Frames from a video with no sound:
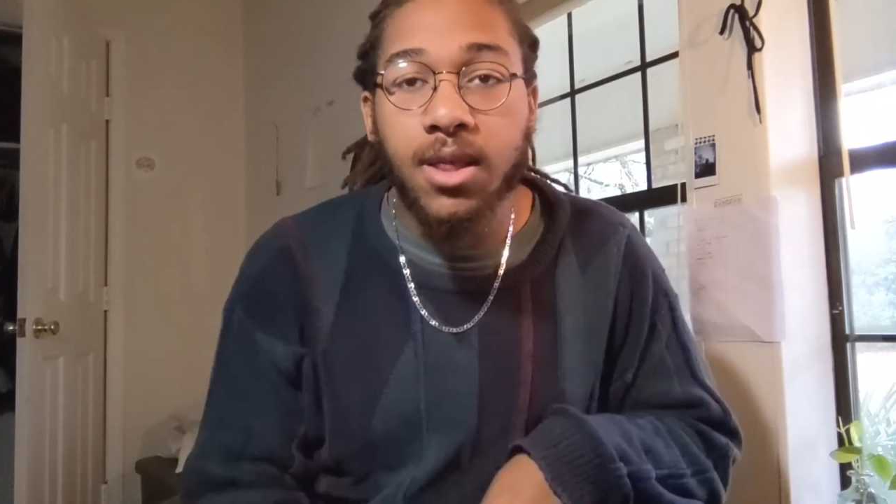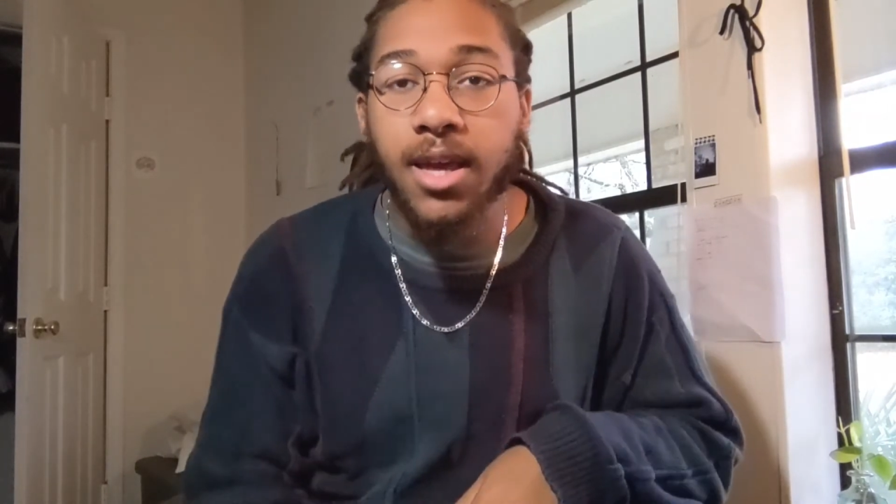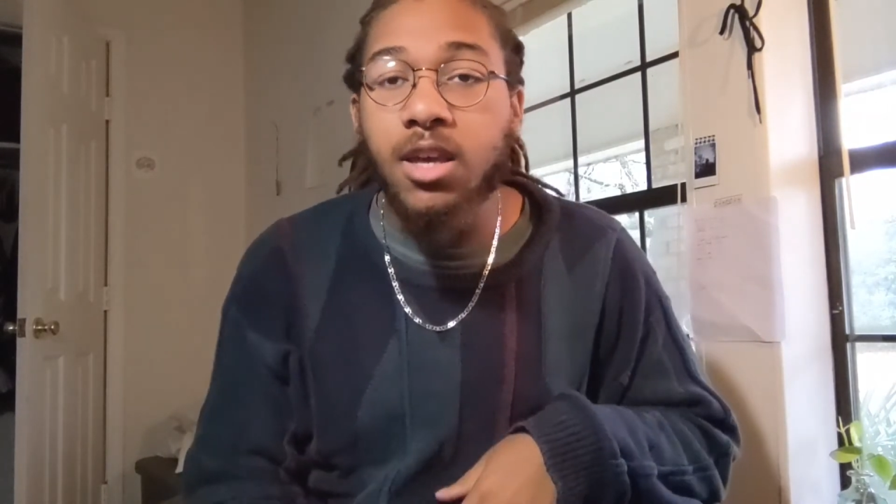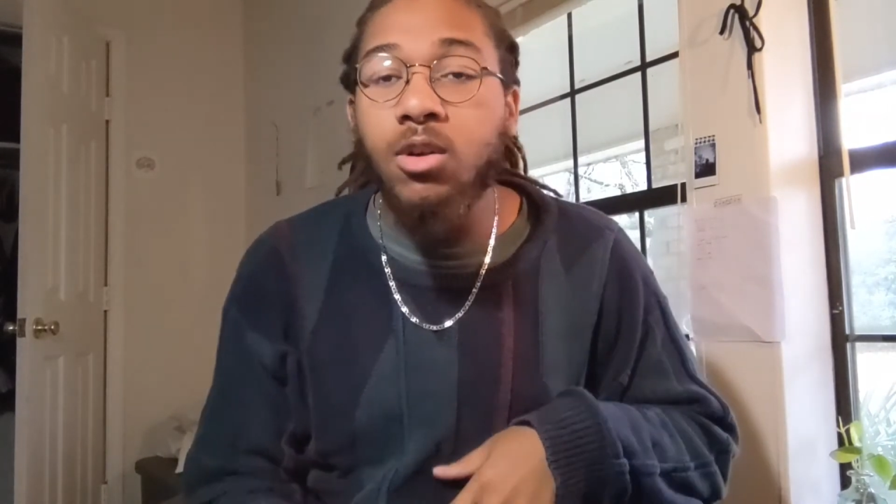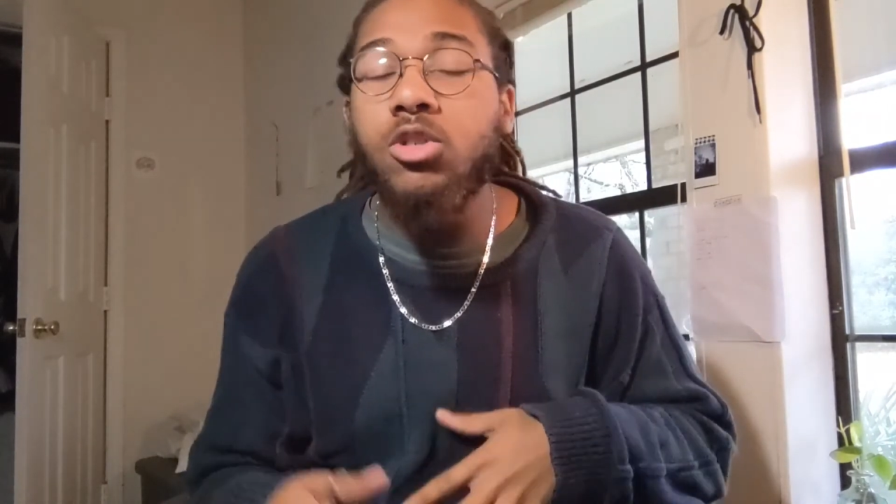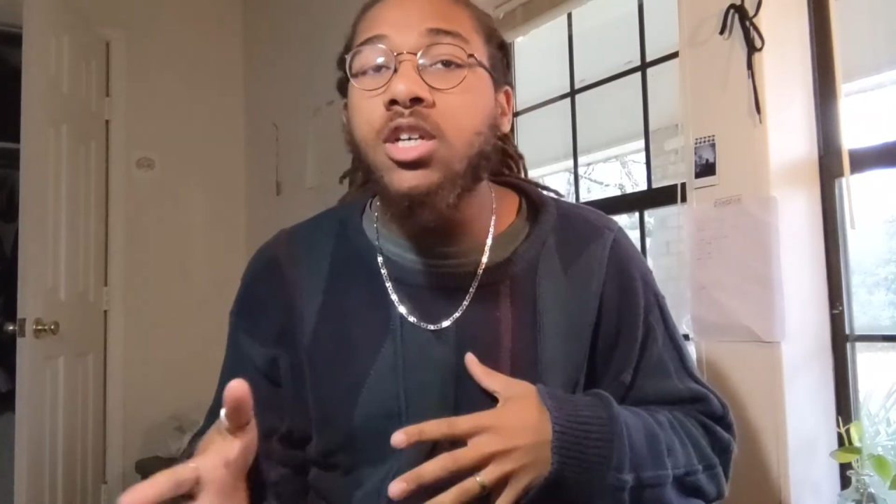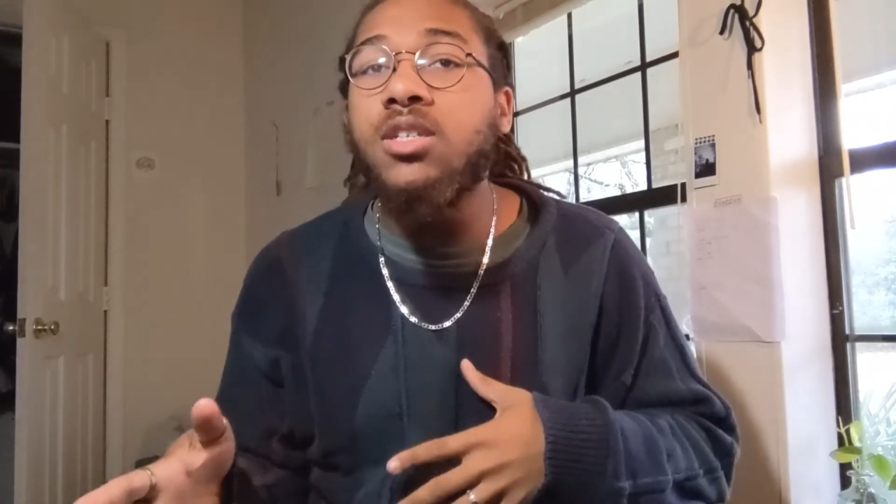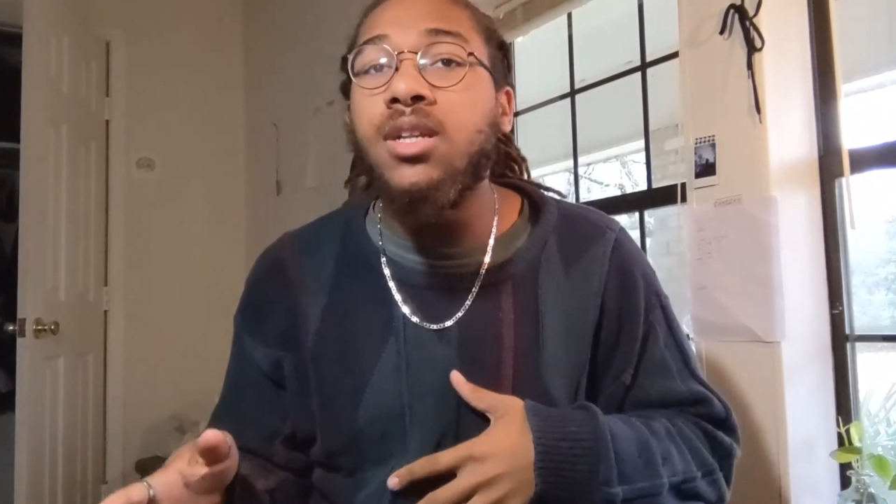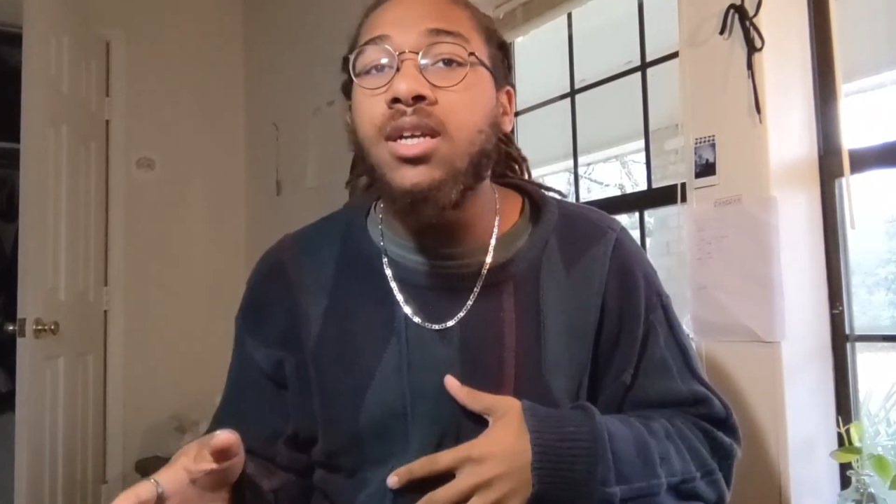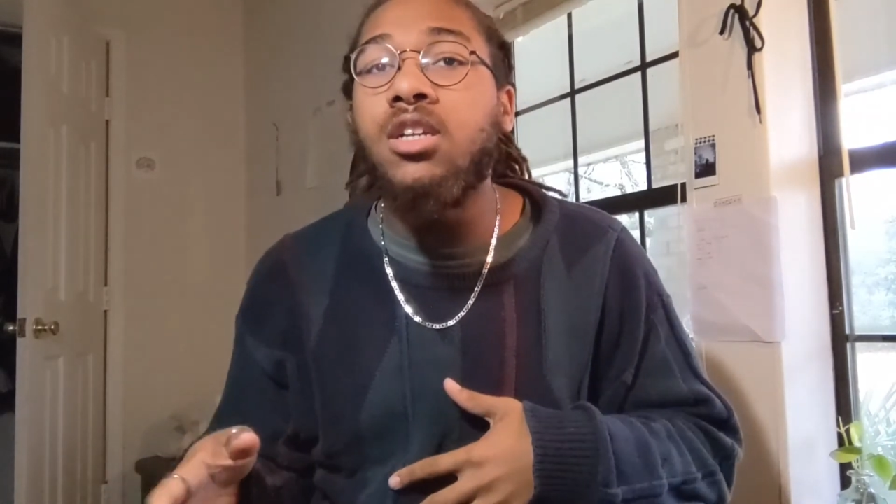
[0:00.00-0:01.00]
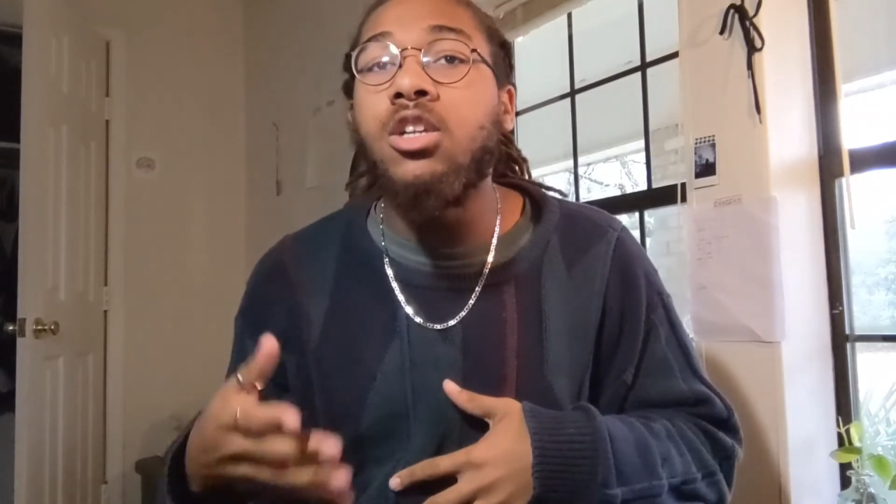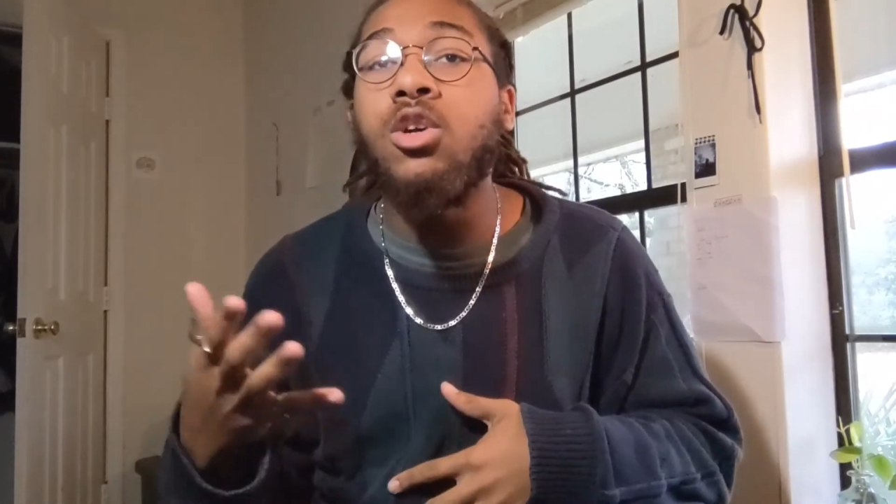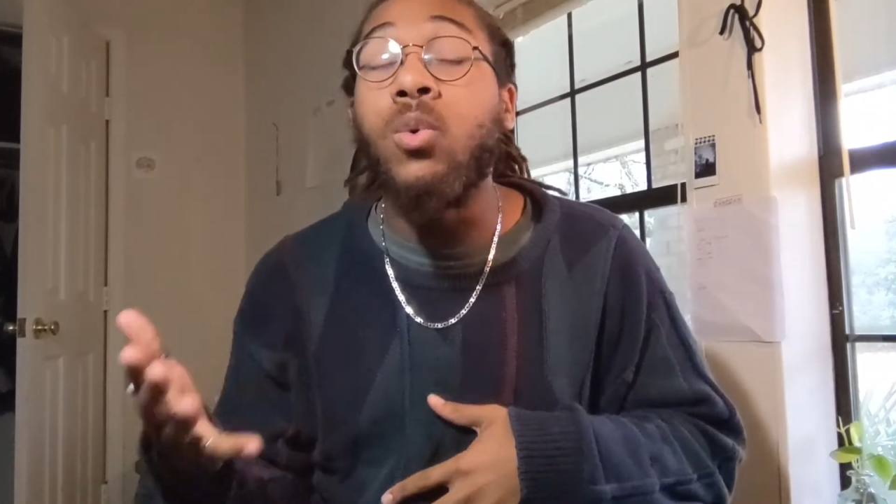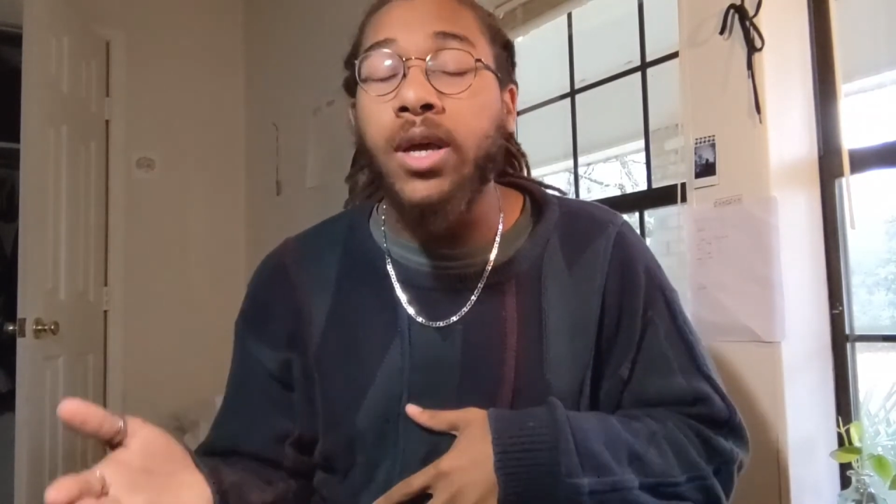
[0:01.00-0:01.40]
Like you just need to do